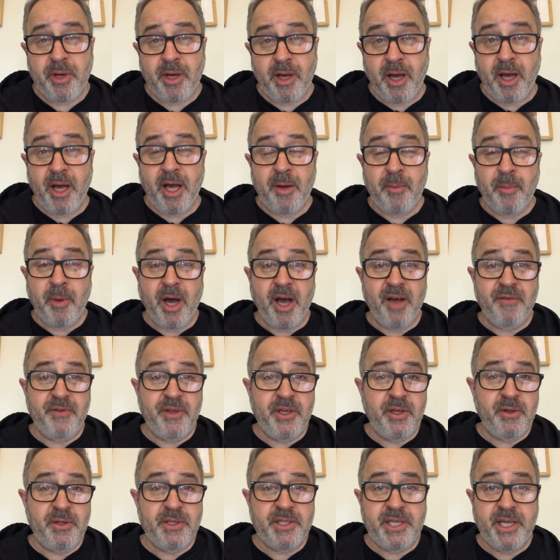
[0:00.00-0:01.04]
I've
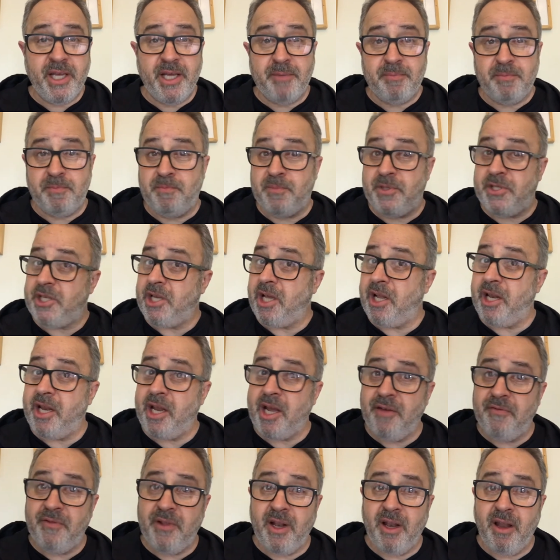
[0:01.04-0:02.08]
used it certainly
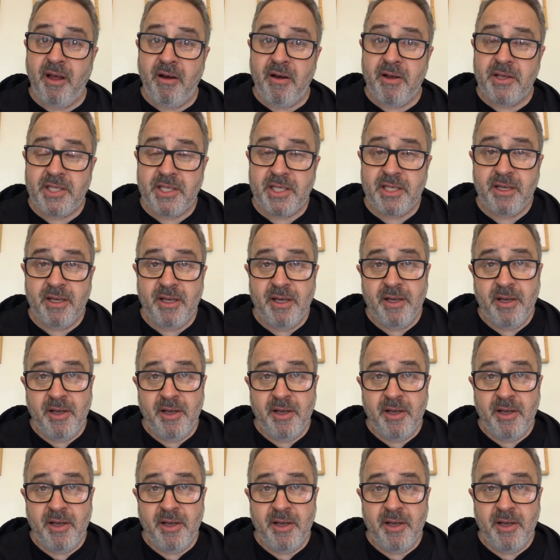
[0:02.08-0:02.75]
over the last